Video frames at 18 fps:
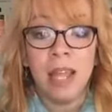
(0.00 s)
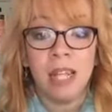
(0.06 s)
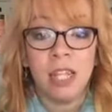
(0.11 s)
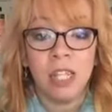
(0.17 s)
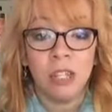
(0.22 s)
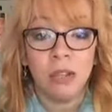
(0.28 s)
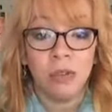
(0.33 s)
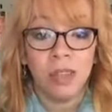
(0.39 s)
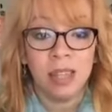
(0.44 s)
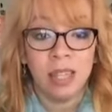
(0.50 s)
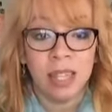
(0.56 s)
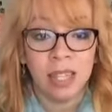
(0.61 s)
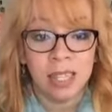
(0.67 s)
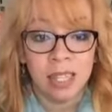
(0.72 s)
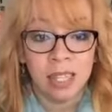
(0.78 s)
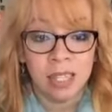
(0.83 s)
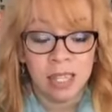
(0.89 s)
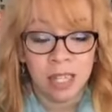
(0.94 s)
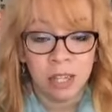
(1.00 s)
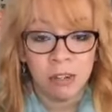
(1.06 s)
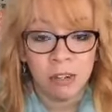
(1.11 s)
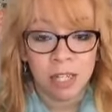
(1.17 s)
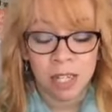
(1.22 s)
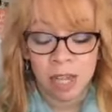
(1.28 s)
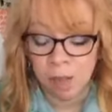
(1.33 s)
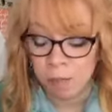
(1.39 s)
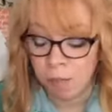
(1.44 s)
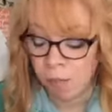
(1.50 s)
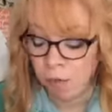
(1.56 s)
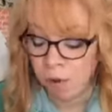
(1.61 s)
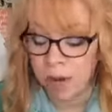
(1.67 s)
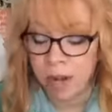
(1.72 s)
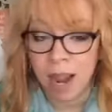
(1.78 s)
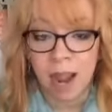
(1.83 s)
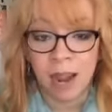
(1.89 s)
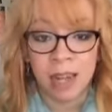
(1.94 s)
And so this is the Odette
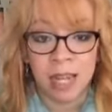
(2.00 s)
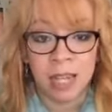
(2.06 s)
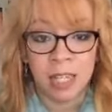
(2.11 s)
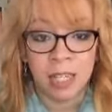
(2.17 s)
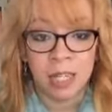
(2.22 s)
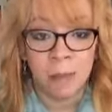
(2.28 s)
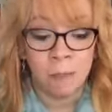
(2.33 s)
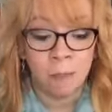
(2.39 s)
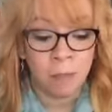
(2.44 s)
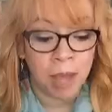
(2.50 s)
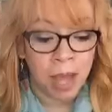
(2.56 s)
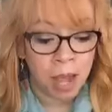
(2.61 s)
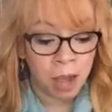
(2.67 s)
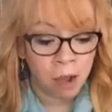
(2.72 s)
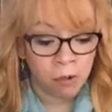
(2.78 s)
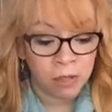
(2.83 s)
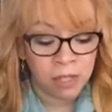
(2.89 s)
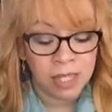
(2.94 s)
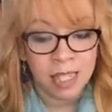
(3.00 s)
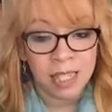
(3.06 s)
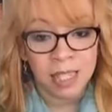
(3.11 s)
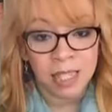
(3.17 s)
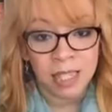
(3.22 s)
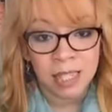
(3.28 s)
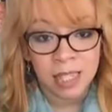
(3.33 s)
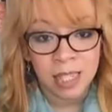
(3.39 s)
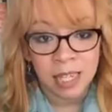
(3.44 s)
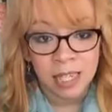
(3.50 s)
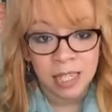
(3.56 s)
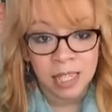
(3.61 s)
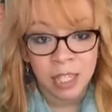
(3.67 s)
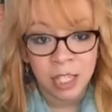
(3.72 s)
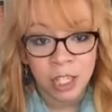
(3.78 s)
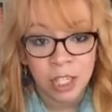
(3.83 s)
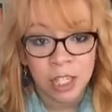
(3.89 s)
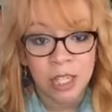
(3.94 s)
board, and it's about
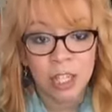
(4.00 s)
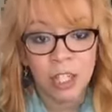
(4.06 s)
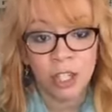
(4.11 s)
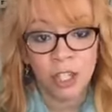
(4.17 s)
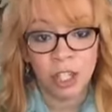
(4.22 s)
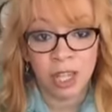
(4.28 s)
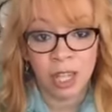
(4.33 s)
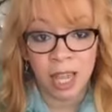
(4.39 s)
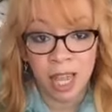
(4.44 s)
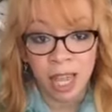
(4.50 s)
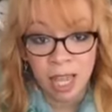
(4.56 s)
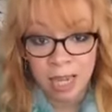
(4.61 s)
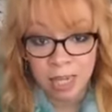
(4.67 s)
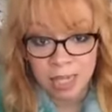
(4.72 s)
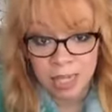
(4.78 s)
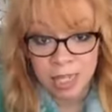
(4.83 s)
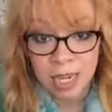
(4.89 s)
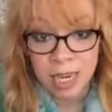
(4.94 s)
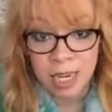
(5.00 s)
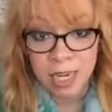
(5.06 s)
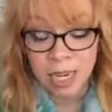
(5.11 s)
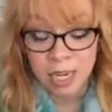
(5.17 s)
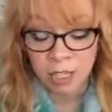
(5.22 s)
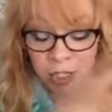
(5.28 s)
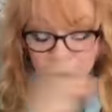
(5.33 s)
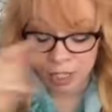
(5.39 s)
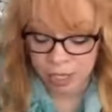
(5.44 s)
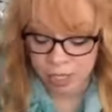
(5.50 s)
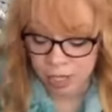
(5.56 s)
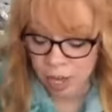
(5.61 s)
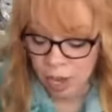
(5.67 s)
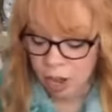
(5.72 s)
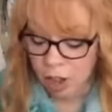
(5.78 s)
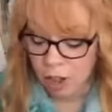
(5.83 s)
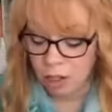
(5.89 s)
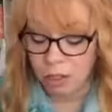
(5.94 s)
6 inches to 18 inches
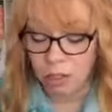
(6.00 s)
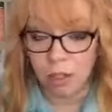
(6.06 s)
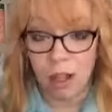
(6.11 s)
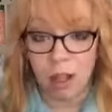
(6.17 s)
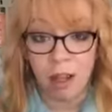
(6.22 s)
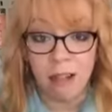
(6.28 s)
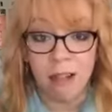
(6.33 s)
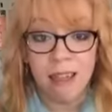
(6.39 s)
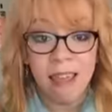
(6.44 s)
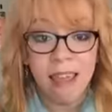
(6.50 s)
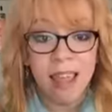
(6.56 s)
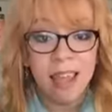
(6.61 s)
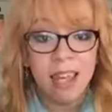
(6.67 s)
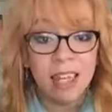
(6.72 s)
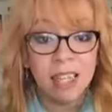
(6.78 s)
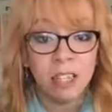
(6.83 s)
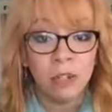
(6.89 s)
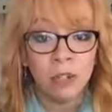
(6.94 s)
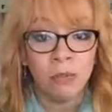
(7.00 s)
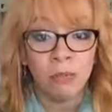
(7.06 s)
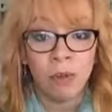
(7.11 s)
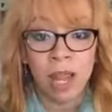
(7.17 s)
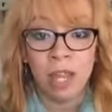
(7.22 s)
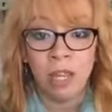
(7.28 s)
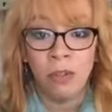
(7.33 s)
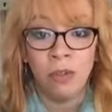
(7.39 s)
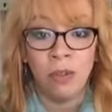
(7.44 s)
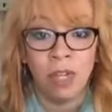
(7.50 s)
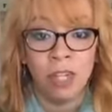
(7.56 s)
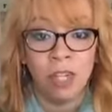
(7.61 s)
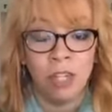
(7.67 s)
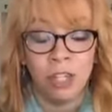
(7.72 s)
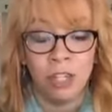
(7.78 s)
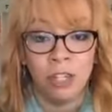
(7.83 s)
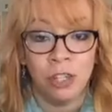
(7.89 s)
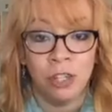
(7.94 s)
long. And it's great. You
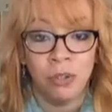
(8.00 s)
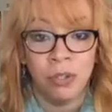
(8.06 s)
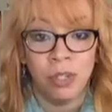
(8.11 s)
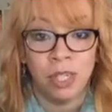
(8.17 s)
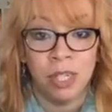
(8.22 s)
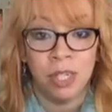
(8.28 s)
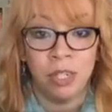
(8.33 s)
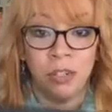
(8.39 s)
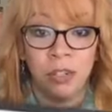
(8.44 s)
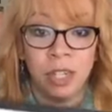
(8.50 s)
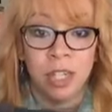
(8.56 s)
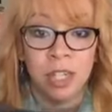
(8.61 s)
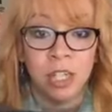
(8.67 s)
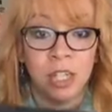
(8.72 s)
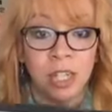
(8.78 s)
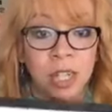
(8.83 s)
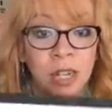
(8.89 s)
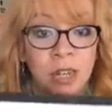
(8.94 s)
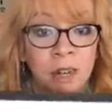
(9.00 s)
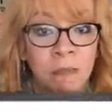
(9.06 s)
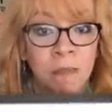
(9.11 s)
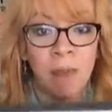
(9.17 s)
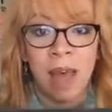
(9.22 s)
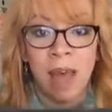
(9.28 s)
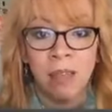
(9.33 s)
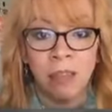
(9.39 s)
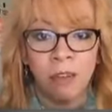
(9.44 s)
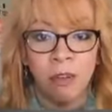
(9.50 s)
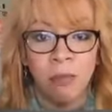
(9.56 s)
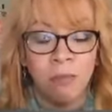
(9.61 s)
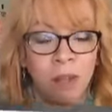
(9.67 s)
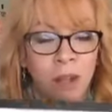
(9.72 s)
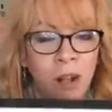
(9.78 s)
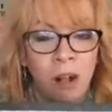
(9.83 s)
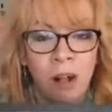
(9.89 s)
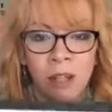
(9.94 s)
can just use it in your kitchen,
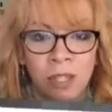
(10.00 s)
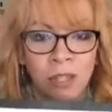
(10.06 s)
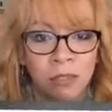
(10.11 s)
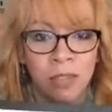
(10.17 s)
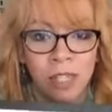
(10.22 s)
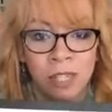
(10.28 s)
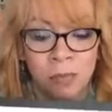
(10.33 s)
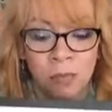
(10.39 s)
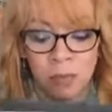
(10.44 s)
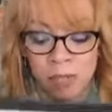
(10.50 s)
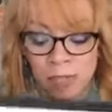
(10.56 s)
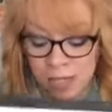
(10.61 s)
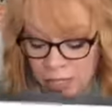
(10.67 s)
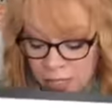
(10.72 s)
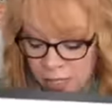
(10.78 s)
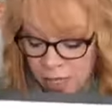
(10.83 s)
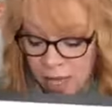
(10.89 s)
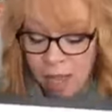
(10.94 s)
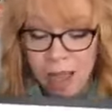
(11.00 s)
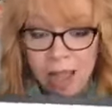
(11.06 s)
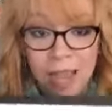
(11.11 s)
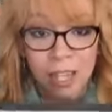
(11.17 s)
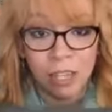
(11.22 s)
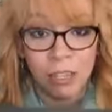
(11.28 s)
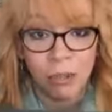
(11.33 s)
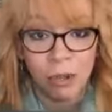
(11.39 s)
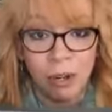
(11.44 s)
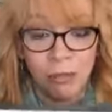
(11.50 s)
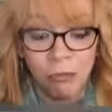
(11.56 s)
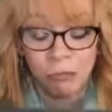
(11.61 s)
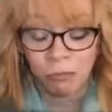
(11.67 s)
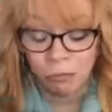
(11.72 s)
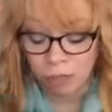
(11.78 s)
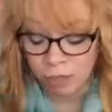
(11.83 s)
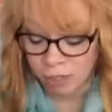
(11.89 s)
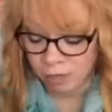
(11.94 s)
bathroom, all sorts of places. And so I
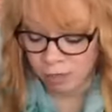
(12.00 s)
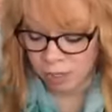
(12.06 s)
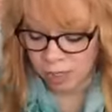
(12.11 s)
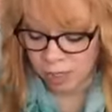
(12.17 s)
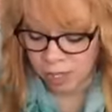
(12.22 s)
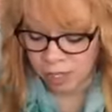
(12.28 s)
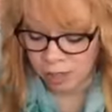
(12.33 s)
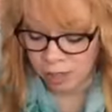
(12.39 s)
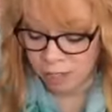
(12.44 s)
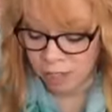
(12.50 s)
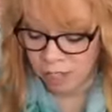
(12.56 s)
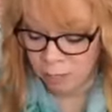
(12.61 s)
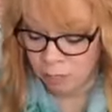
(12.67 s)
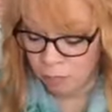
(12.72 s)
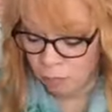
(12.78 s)
really, really like this